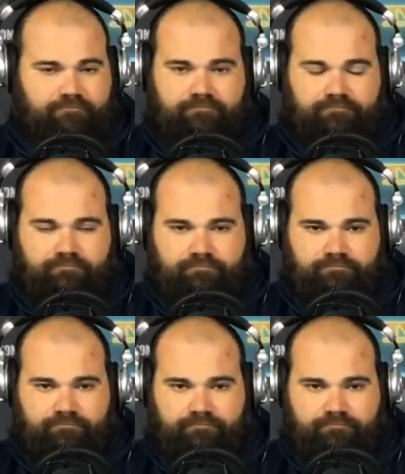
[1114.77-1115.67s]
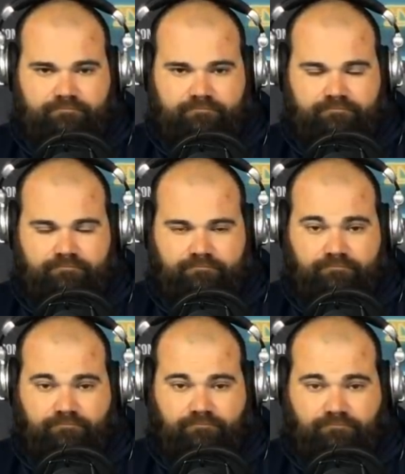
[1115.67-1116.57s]

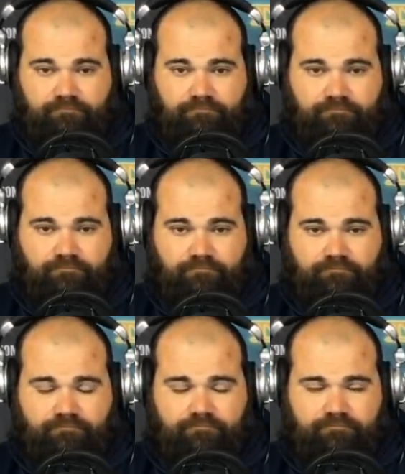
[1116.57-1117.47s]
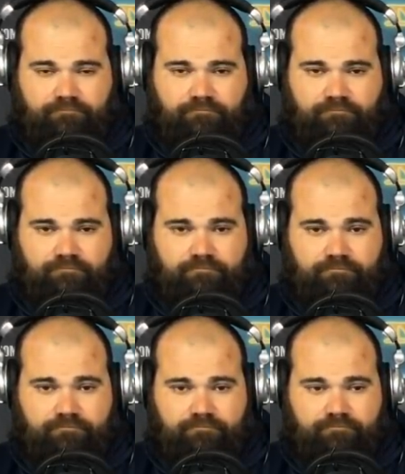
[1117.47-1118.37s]

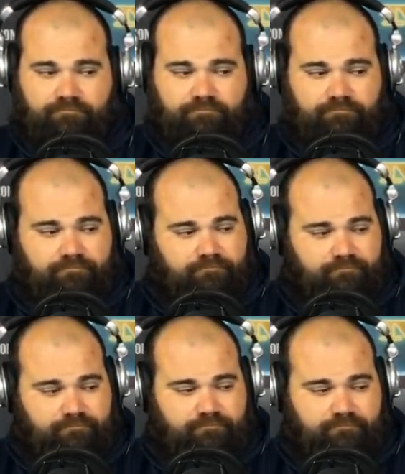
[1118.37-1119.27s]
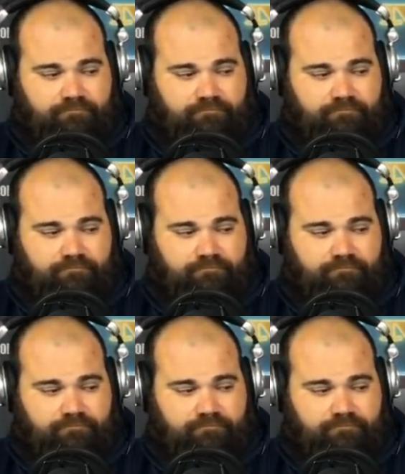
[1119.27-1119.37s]
[no speech]